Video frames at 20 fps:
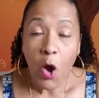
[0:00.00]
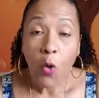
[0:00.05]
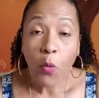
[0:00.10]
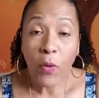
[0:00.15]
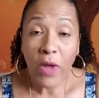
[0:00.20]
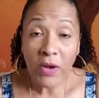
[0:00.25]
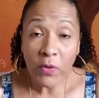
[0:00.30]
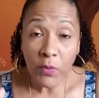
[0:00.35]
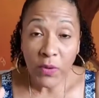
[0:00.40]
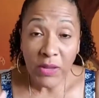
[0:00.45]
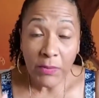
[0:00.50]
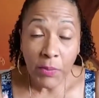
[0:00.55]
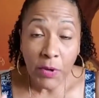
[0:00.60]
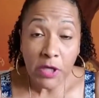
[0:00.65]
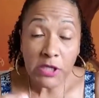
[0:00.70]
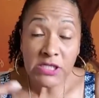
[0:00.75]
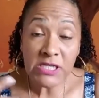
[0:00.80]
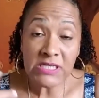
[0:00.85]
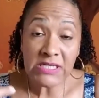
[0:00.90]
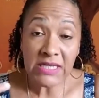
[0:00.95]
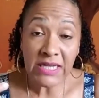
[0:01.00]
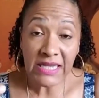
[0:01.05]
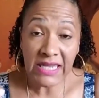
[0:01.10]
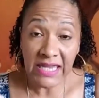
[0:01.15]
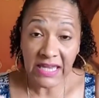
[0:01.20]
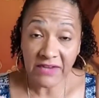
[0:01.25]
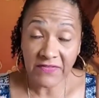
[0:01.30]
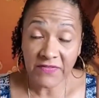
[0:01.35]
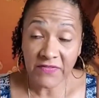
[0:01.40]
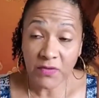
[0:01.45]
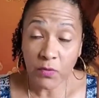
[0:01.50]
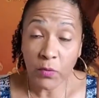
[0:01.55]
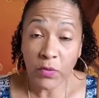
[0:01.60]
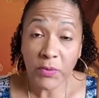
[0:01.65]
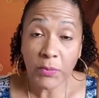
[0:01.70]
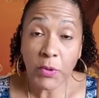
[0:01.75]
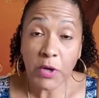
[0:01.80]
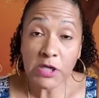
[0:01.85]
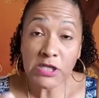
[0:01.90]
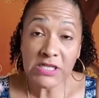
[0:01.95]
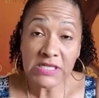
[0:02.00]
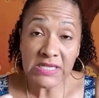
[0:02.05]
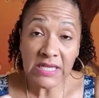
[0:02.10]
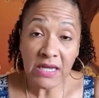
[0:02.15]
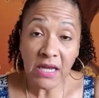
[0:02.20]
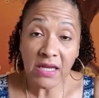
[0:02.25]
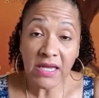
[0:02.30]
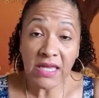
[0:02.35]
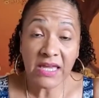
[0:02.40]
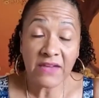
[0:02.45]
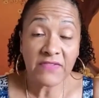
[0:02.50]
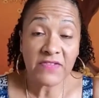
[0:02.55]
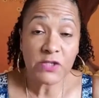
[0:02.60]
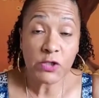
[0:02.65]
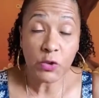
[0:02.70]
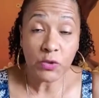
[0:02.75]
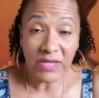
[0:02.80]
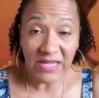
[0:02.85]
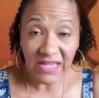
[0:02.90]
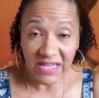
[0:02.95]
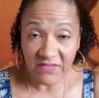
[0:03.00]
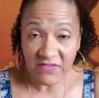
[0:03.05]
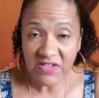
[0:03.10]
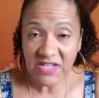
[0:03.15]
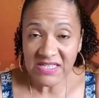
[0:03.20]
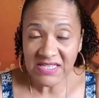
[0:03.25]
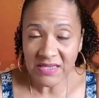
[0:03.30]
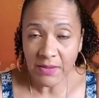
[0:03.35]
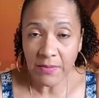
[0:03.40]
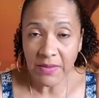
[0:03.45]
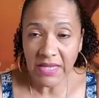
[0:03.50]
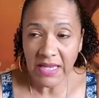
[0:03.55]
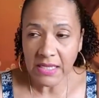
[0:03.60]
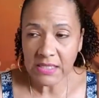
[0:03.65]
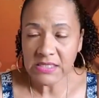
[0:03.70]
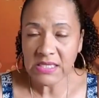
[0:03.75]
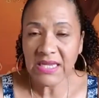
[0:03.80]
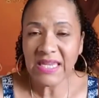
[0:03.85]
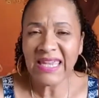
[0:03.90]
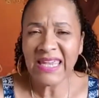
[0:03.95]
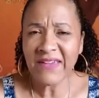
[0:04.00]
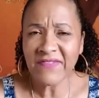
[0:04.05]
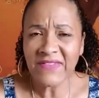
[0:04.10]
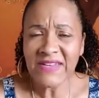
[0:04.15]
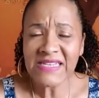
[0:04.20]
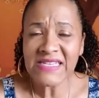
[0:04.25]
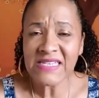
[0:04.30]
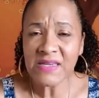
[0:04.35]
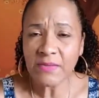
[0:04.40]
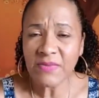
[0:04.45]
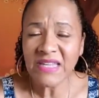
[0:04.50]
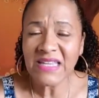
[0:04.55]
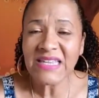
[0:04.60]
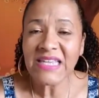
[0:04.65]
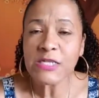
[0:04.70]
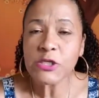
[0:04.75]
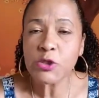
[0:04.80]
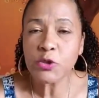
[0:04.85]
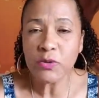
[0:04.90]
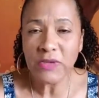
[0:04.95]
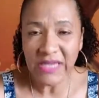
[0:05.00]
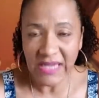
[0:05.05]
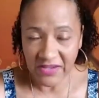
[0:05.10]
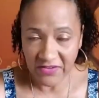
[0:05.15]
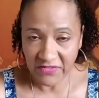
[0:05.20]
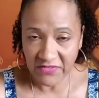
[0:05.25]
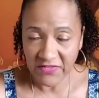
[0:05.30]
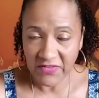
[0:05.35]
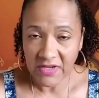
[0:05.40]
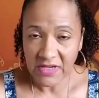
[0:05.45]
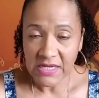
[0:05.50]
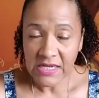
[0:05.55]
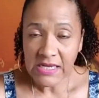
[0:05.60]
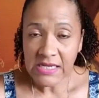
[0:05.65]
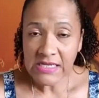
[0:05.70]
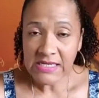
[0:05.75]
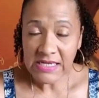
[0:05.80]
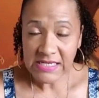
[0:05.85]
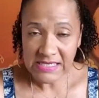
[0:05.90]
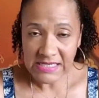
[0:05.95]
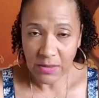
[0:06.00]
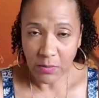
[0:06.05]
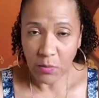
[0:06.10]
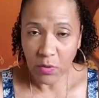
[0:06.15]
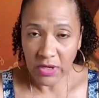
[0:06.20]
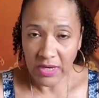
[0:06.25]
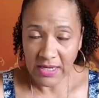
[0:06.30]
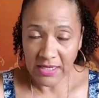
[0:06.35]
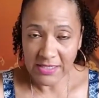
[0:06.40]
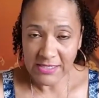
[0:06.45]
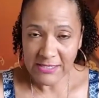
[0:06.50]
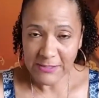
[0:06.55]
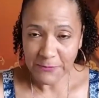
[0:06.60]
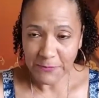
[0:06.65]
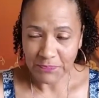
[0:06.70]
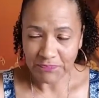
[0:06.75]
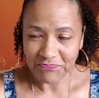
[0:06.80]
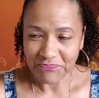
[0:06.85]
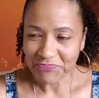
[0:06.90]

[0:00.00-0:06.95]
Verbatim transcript: When we purchase a gift, we're purchasing a gift to give to somebody else. A gift is something that you give to someone else.